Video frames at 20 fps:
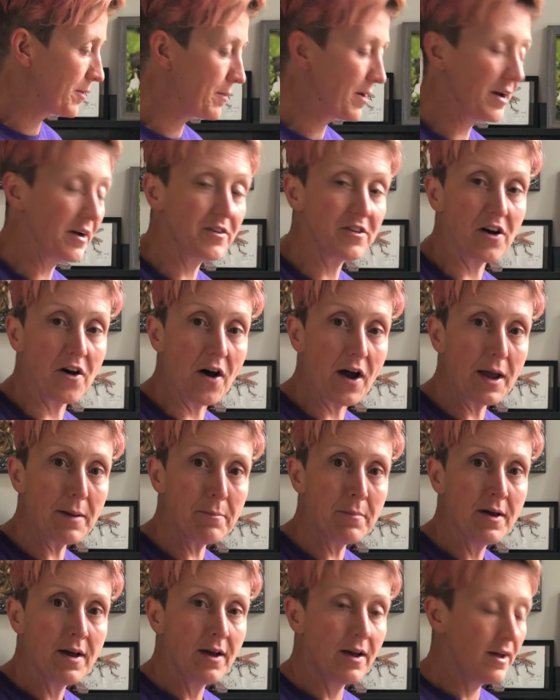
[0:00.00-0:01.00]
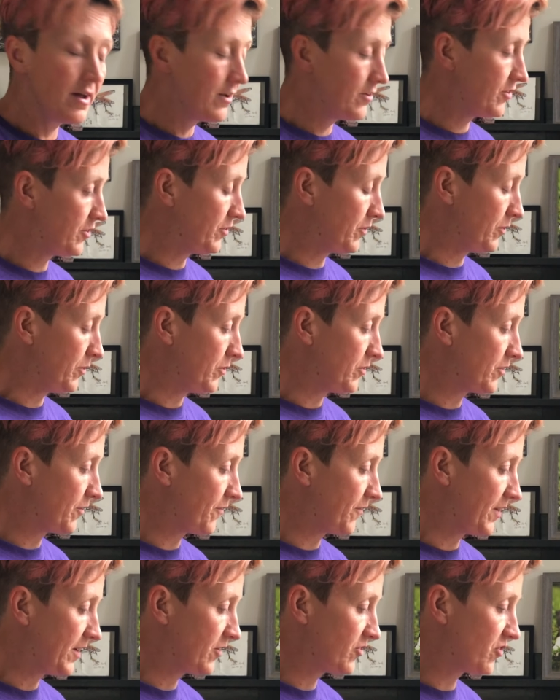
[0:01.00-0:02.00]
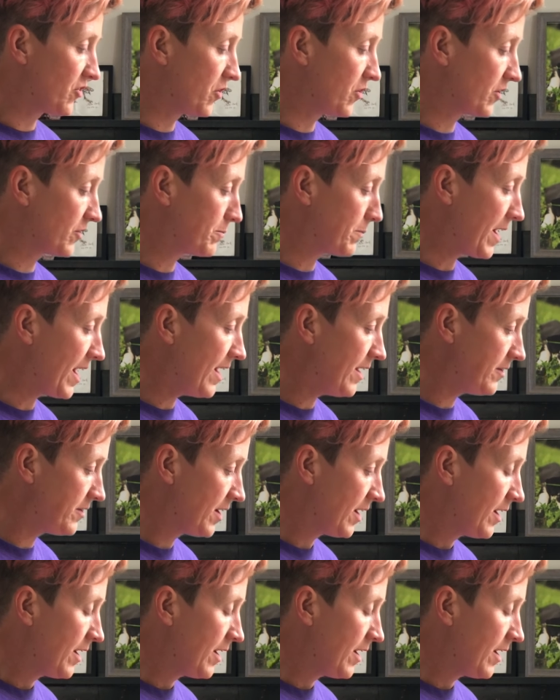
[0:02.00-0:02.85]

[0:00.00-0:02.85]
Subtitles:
amount of time to finish a hook mat.